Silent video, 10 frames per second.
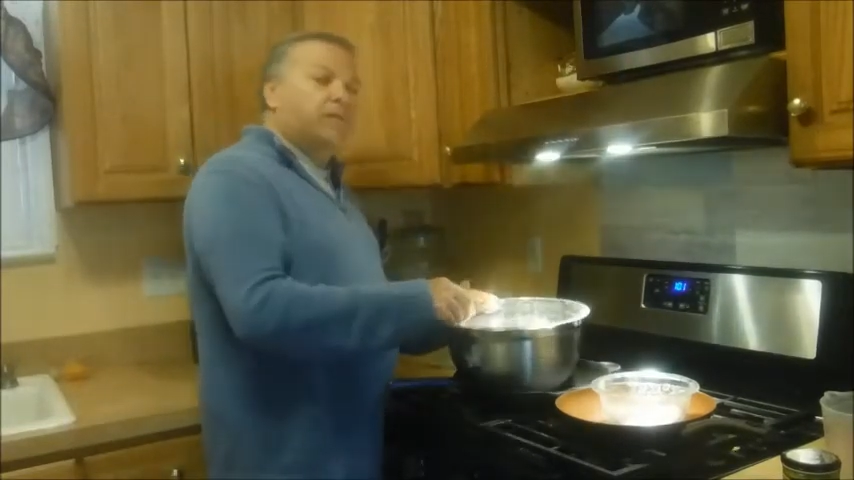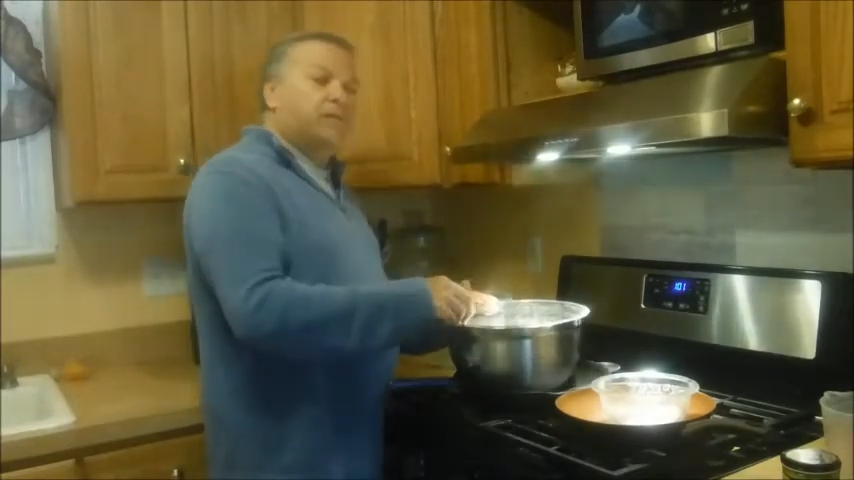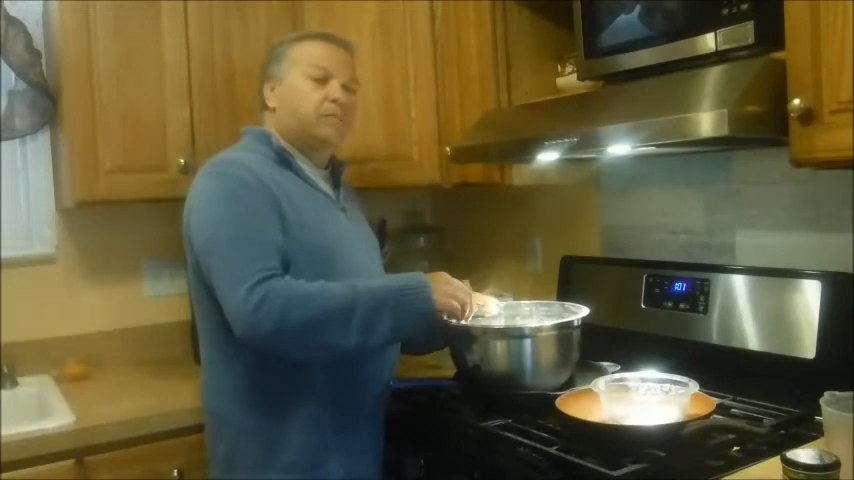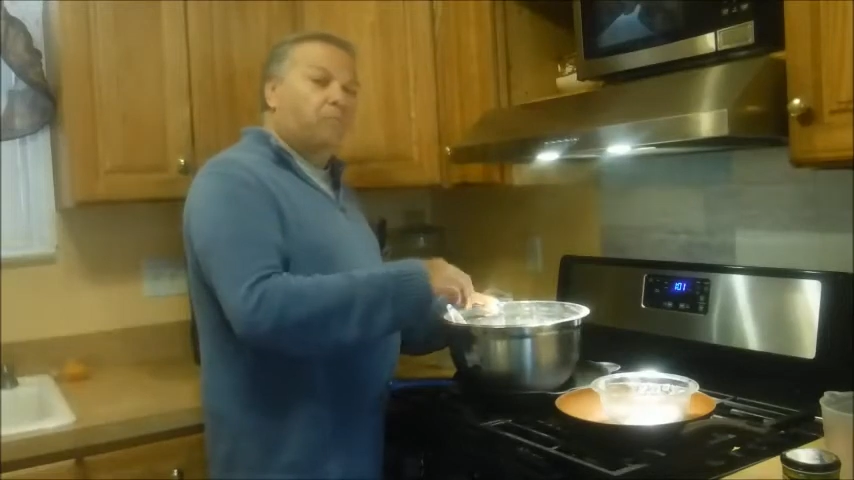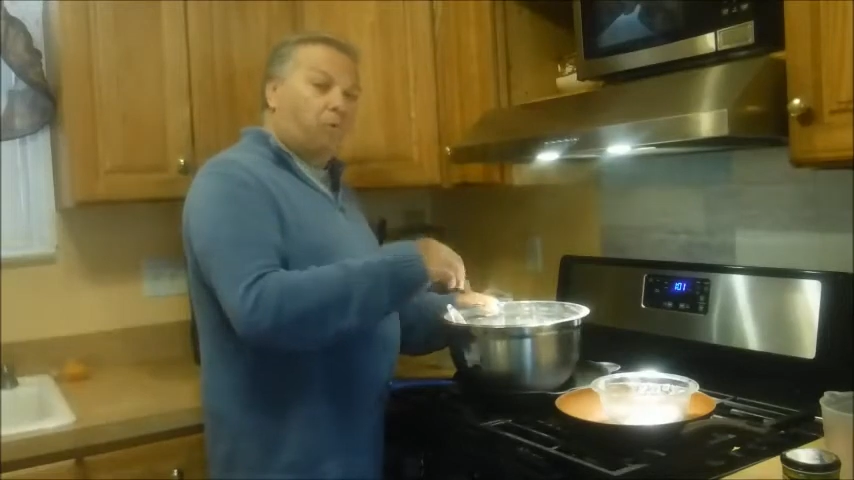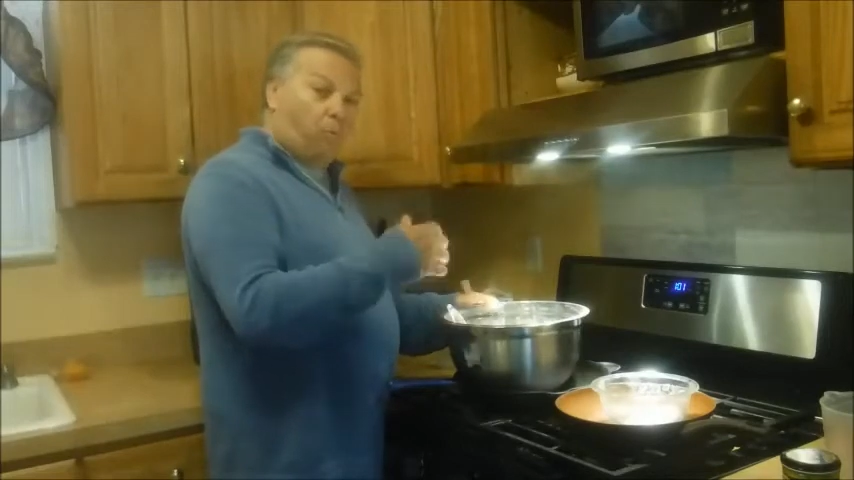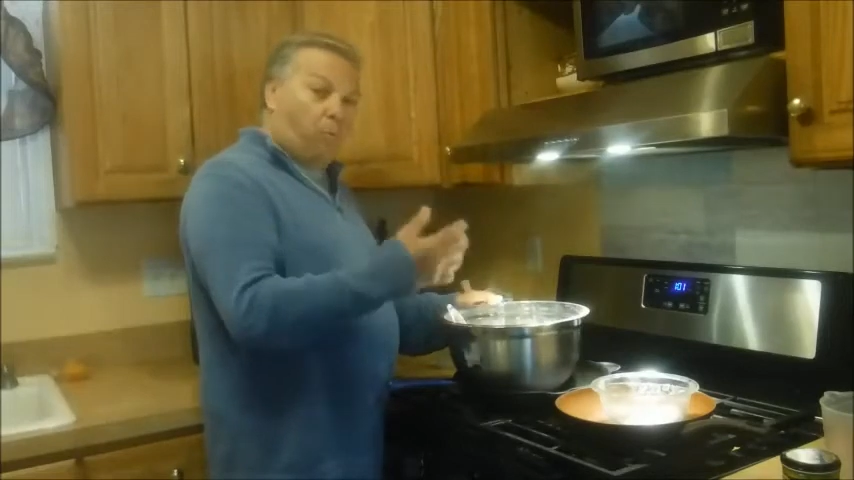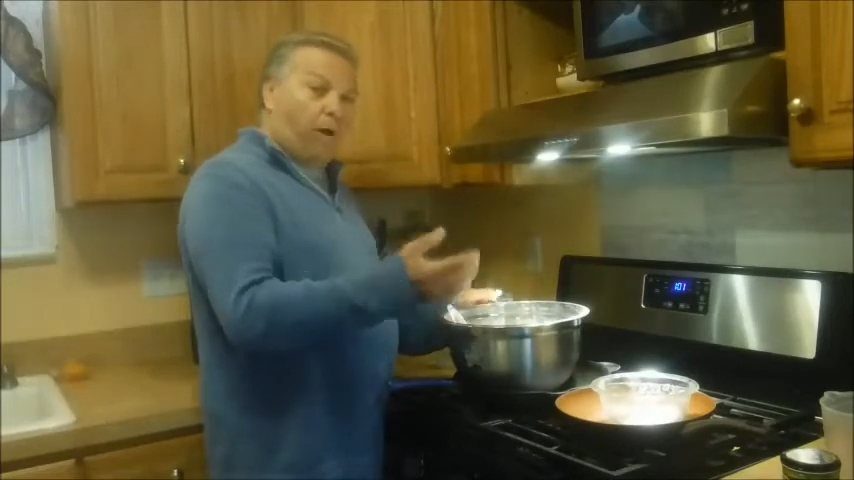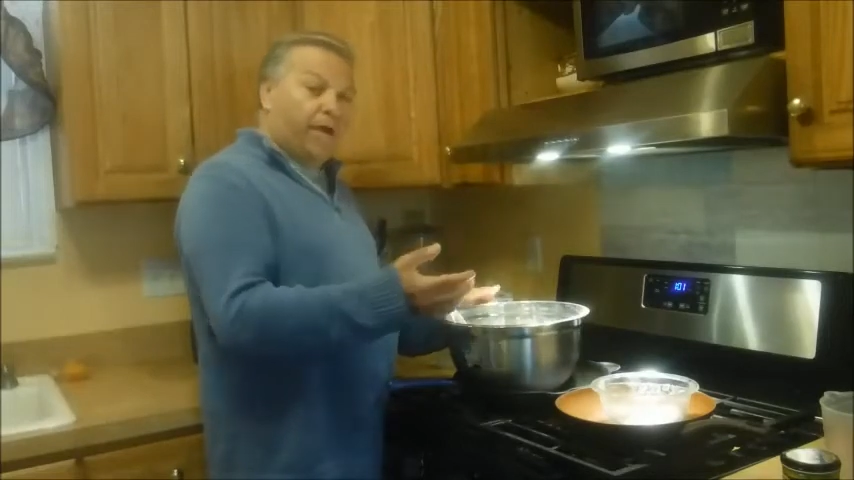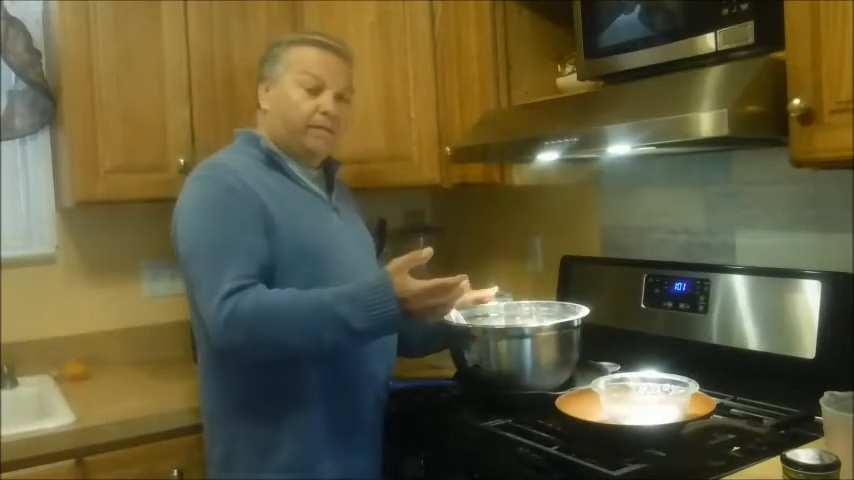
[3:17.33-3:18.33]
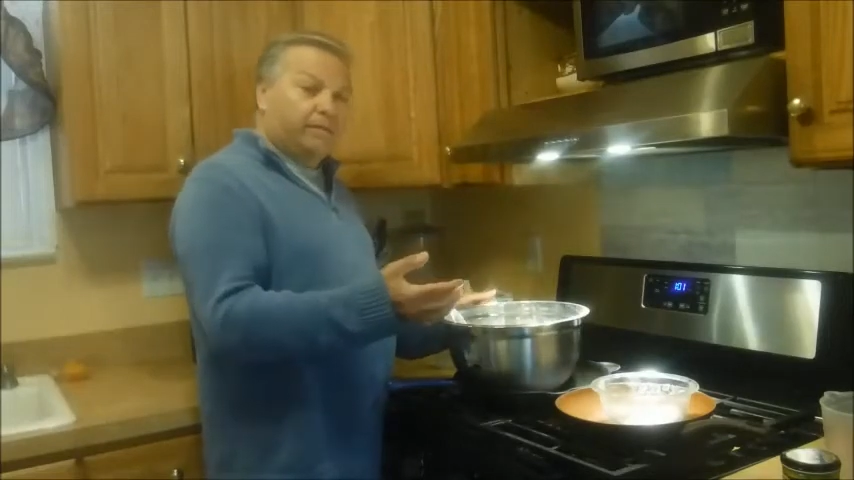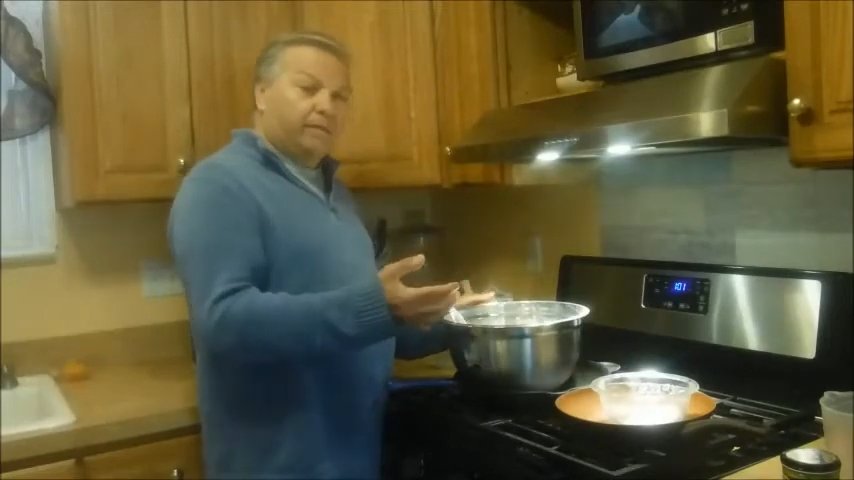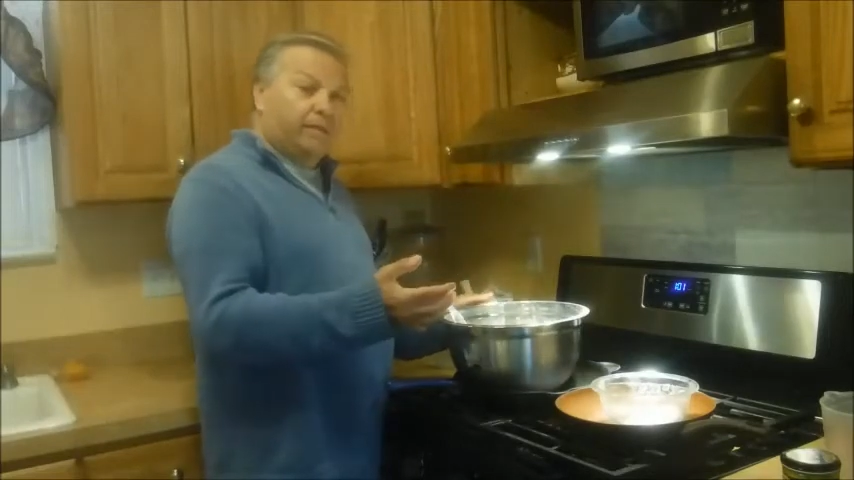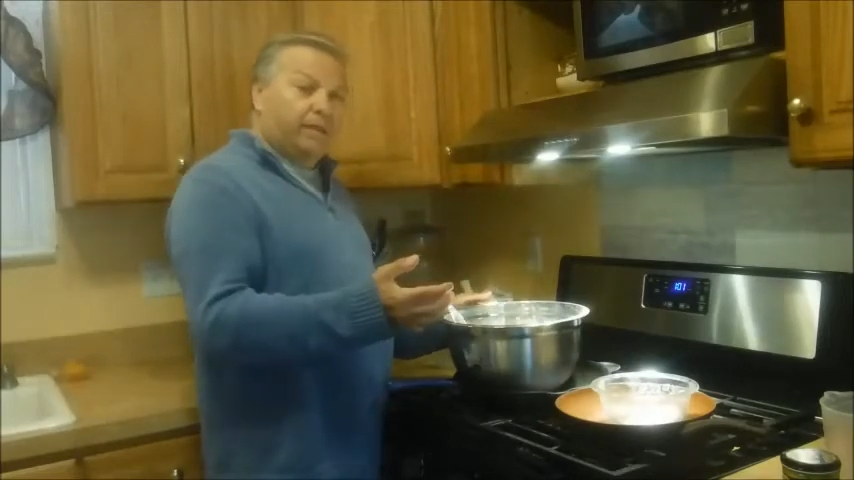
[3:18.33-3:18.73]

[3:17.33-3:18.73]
it's more wet